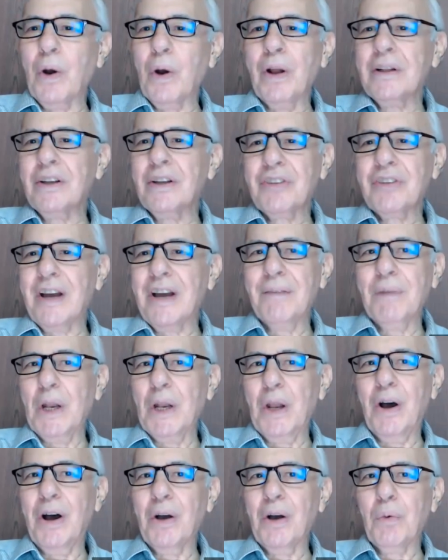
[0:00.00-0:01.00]
The world has come a
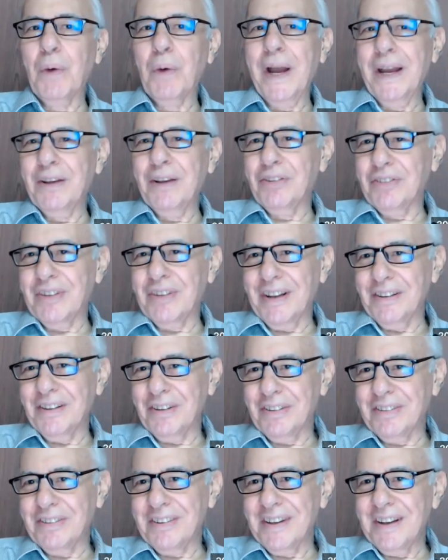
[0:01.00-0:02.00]
long way
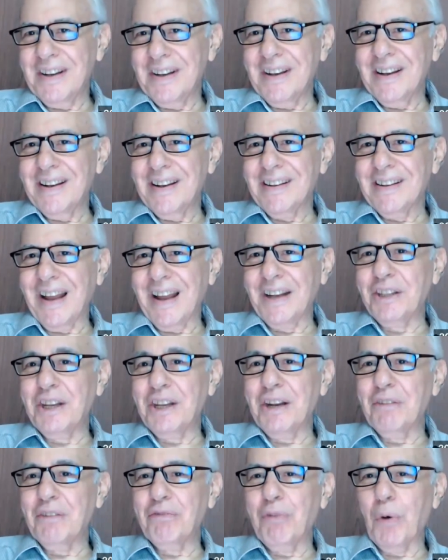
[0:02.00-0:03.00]
since
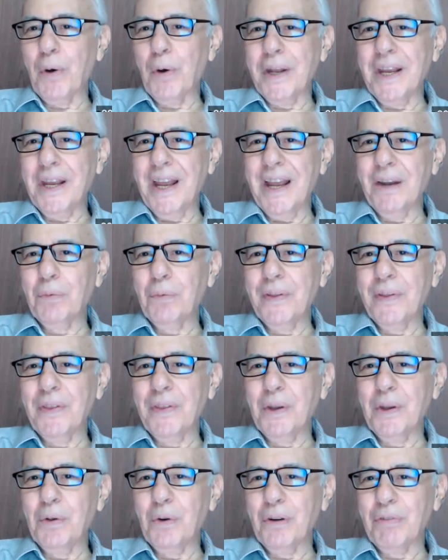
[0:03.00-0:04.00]
1948 when
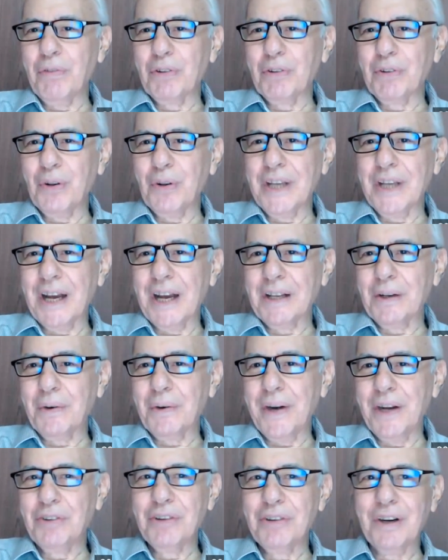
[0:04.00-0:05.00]
the Universal
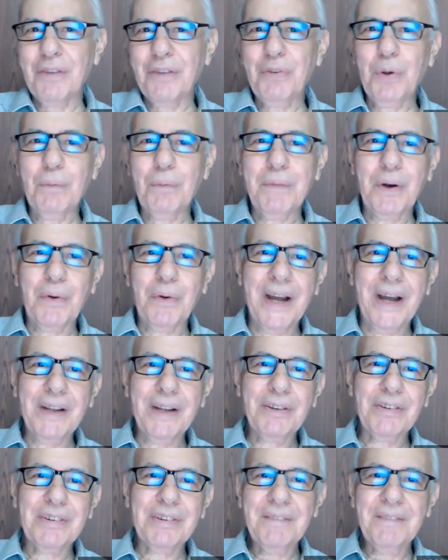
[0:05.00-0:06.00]
Declaration of Human
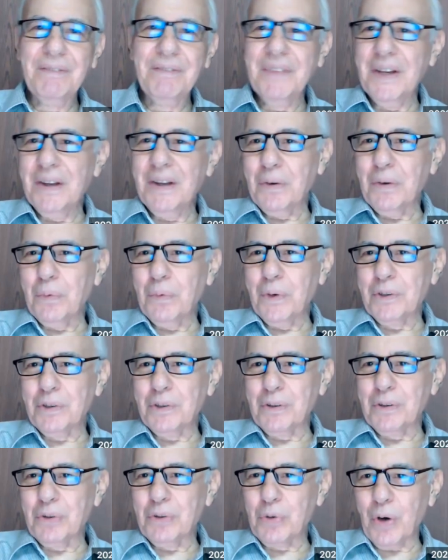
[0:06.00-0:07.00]
Rights
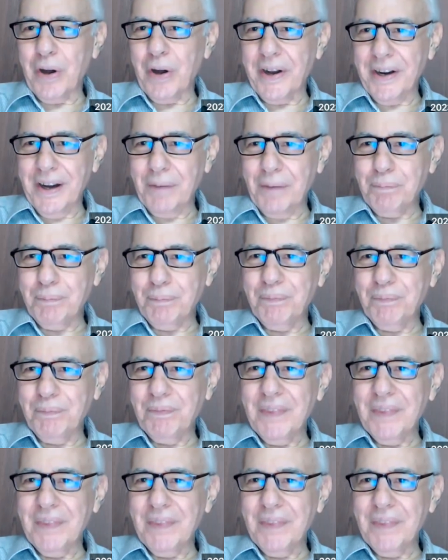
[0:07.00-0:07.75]
was drawn up.